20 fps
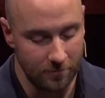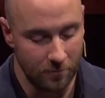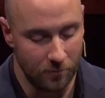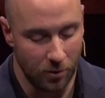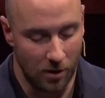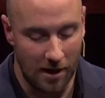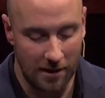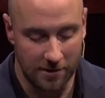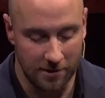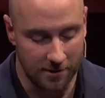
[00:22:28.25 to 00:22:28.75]

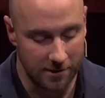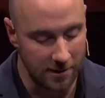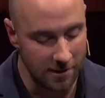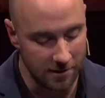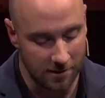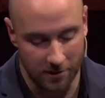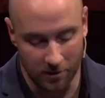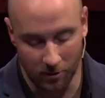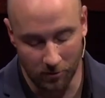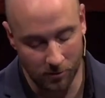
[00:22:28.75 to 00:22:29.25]
Practice getting
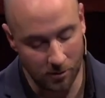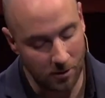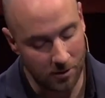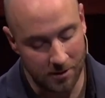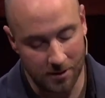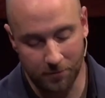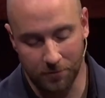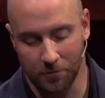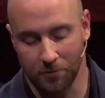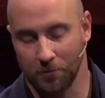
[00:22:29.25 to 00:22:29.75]
still. It'll look
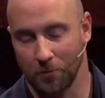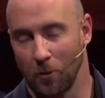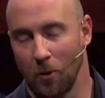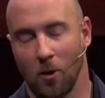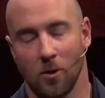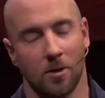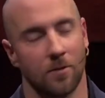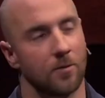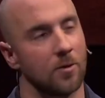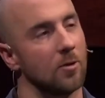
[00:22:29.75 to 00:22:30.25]
different for
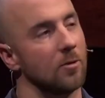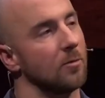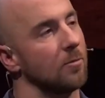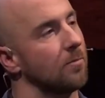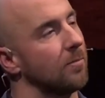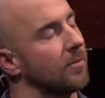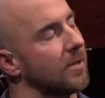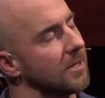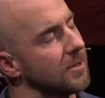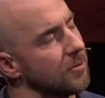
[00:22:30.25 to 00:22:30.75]
all of you
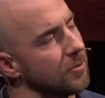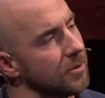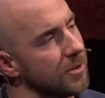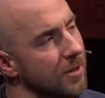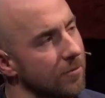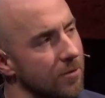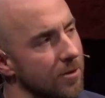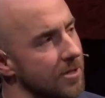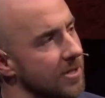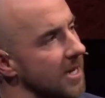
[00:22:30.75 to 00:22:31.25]
because you're in
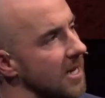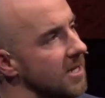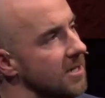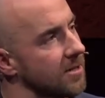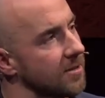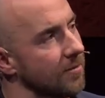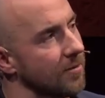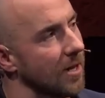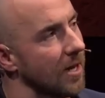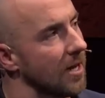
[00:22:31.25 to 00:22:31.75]
different
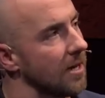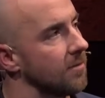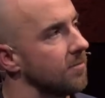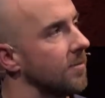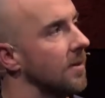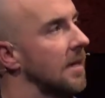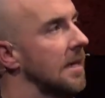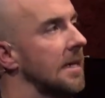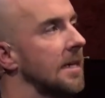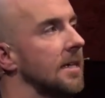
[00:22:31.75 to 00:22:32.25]
stages of
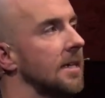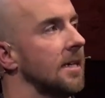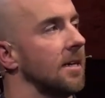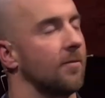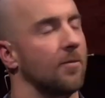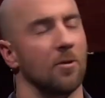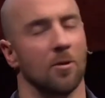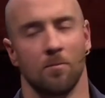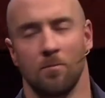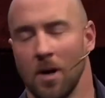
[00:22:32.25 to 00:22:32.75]
life.
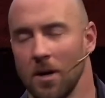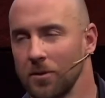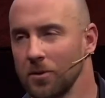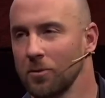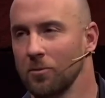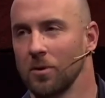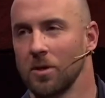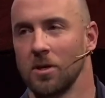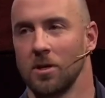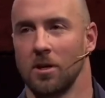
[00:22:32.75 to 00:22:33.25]
If you're a mother
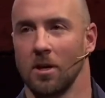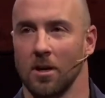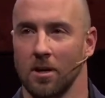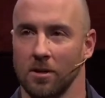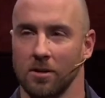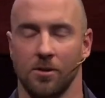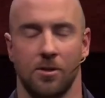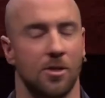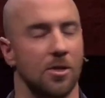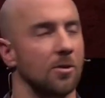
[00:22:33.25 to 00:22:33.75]
with
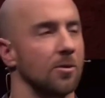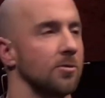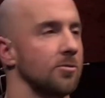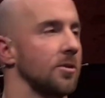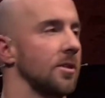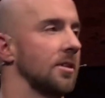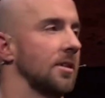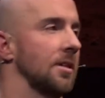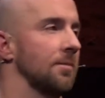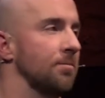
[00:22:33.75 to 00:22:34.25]
young
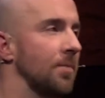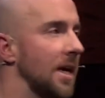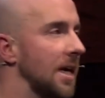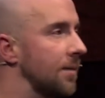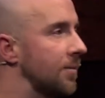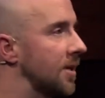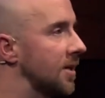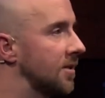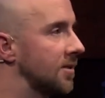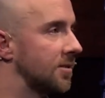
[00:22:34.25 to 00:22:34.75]
children and
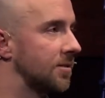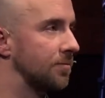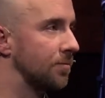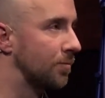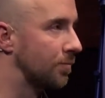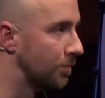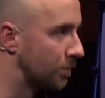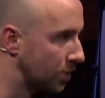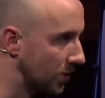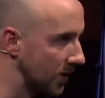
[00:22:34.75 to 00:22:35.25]
babies,
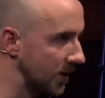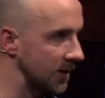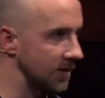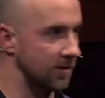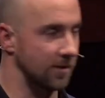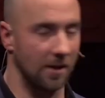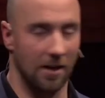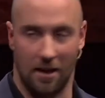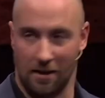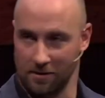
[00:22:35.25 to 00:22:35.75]

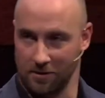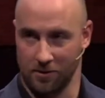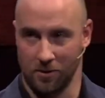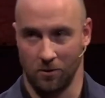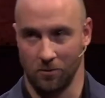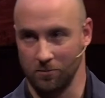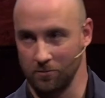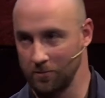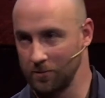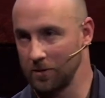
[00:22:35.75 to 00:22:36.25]
please
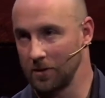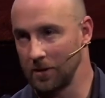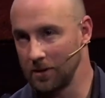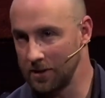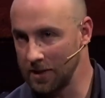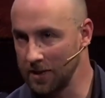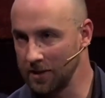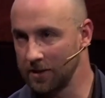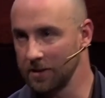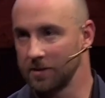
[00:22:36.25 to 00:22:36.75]
don't
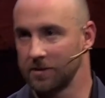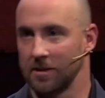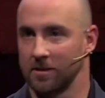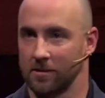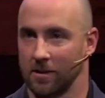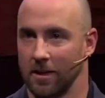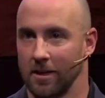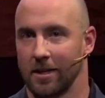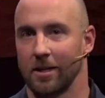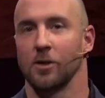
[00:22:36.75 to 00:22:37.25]
take this as
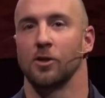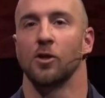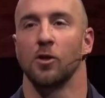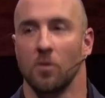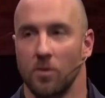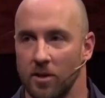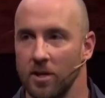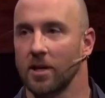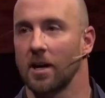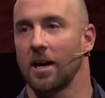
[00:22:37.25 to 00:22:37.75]
like, do
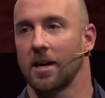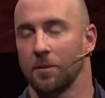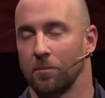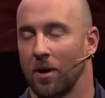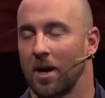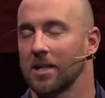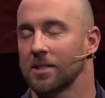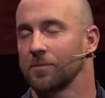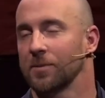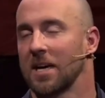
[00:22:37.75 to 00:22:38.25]
you think I could
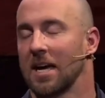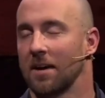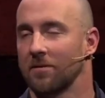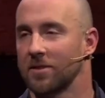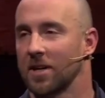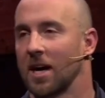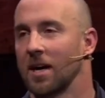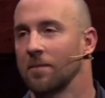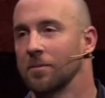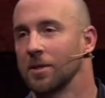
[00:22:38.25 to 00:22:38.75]
possibly have
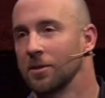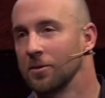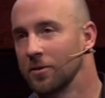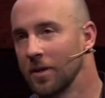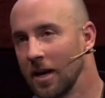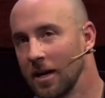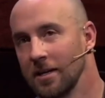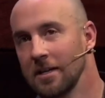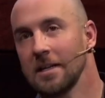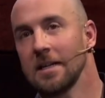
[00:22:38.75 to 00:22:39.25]
time to do
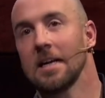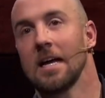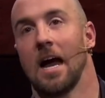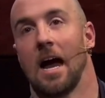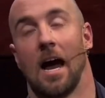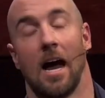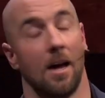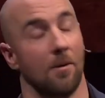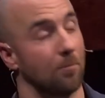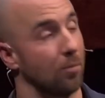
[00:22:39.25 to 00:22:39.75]
that?
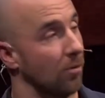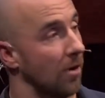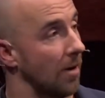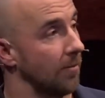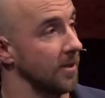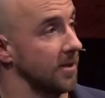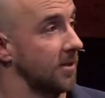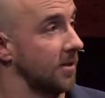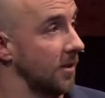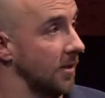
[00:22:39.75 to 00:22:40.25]
I
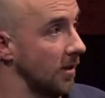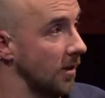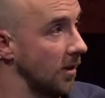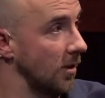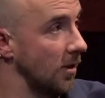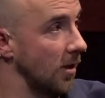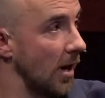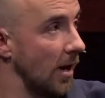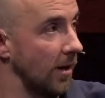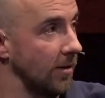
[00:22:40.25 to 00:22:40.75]
promise,
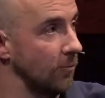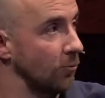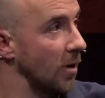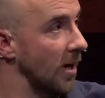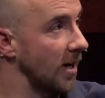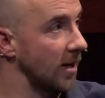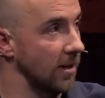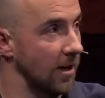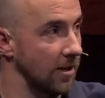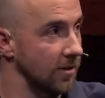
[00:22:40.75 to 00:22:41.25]
I
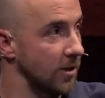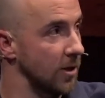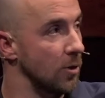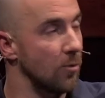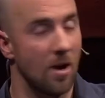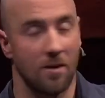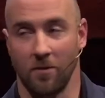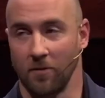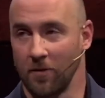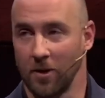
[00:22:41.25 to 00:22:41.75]
recognize that
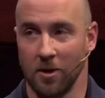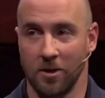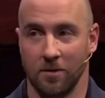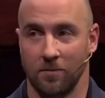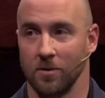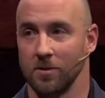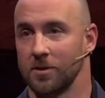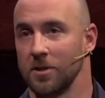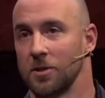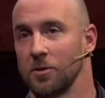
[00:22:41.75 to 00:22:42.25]
you have a very
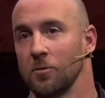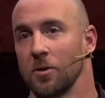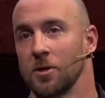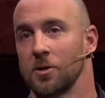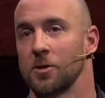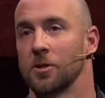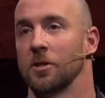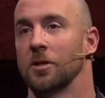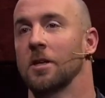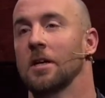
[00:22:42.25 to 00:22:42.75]
different
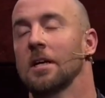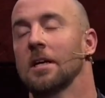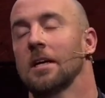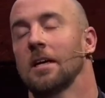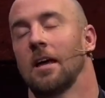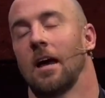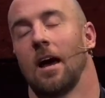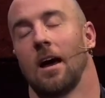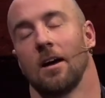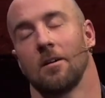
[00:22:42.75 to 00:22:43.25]
situation
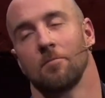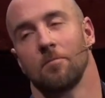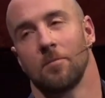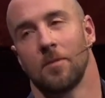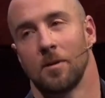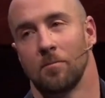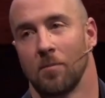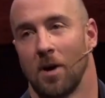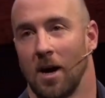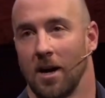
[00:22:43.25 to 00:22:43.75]
um,
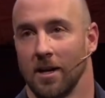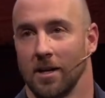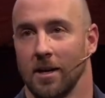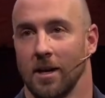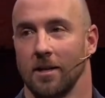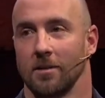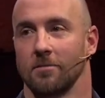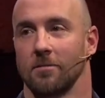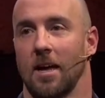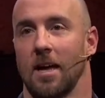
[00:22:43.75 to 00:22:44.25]
than mine, and
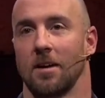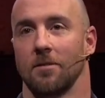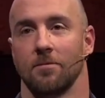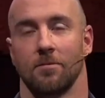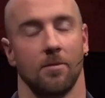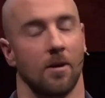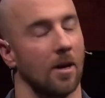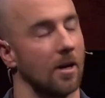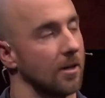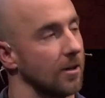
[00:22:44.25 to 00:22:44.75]
I
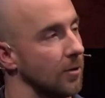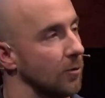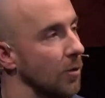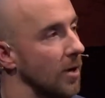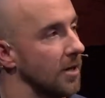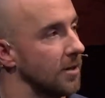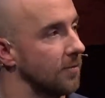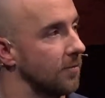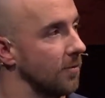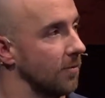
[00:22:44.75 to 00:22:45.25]
have uh,
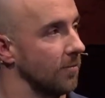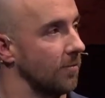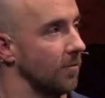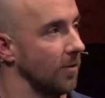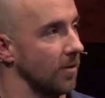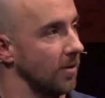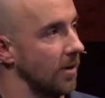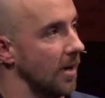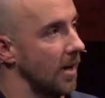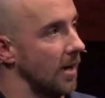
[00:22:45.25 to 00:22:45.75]
grace for,
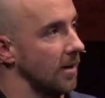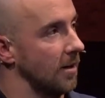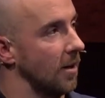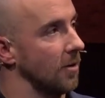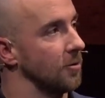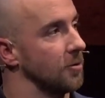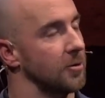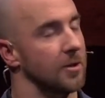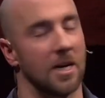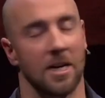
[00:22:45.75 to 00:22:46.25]
for that and
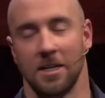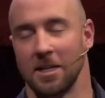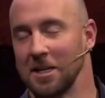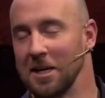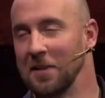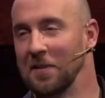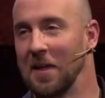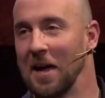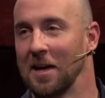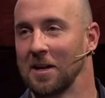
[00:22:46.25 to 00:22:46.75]
understanding
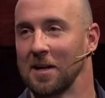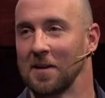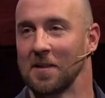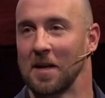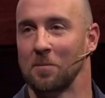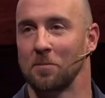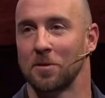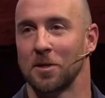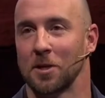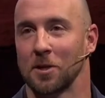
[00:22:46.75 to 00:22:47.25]
in that, in
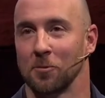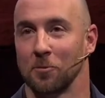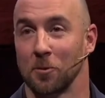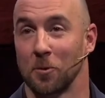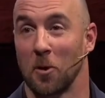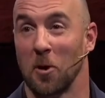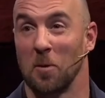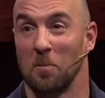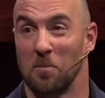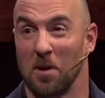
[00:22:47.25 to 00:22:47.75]
that particular
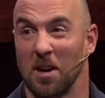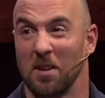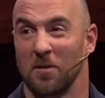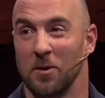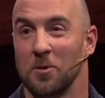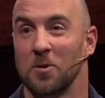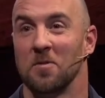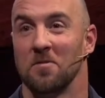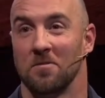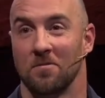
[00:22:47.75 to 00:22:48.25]
regard. But if
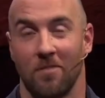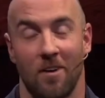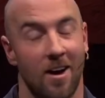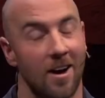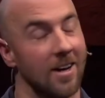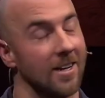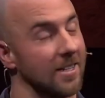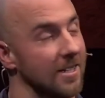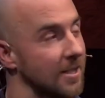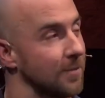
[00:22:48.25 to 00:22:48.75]
you can
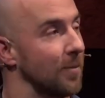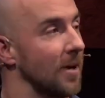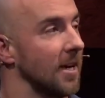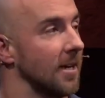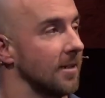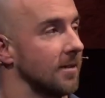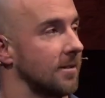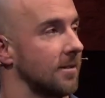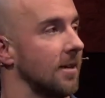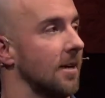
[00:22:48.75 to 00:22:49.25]
find
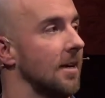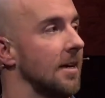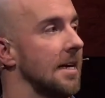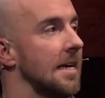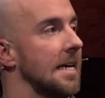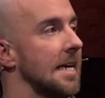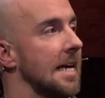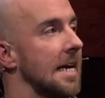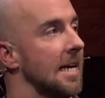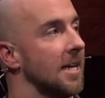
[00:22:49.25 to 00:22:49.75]
space
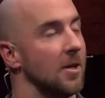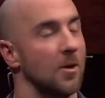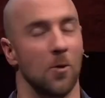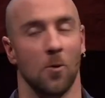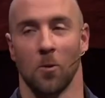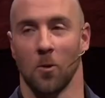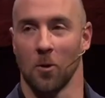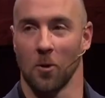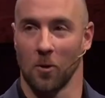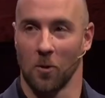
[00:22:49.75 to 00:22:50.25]
in
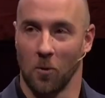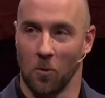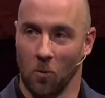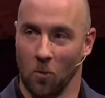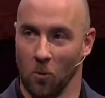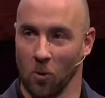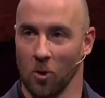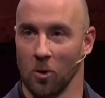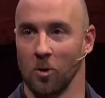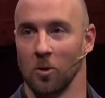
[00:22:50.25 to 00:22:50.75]
your
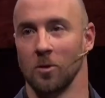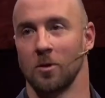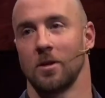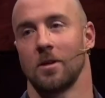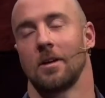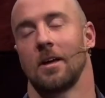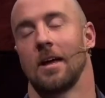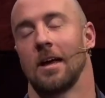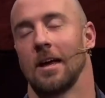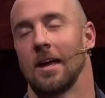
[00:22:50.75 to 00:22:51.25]
world
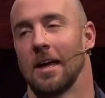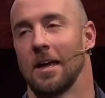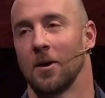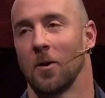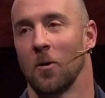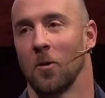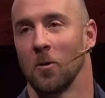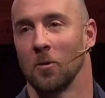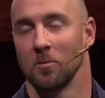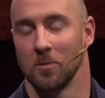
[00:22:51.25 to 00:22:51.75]
uh, at
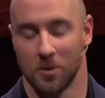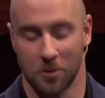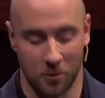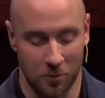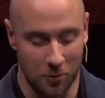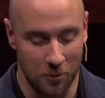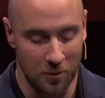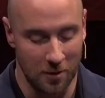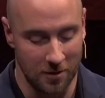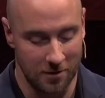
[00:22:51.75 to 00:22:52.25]
home to
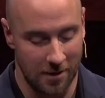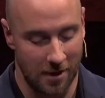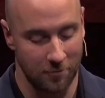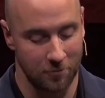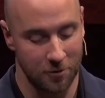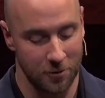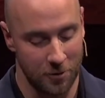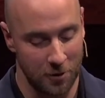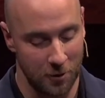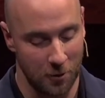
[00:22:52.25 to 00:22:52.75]
do this, I
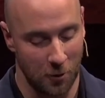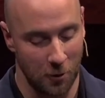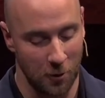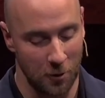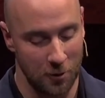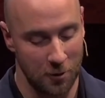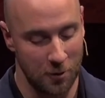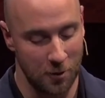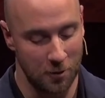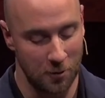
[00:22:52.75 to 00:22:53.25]
would just
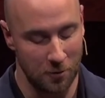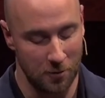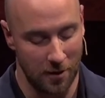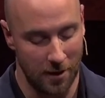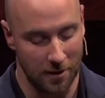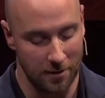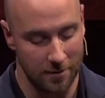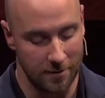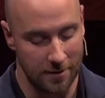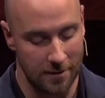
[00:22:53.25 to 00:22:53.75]
encourage you to do that.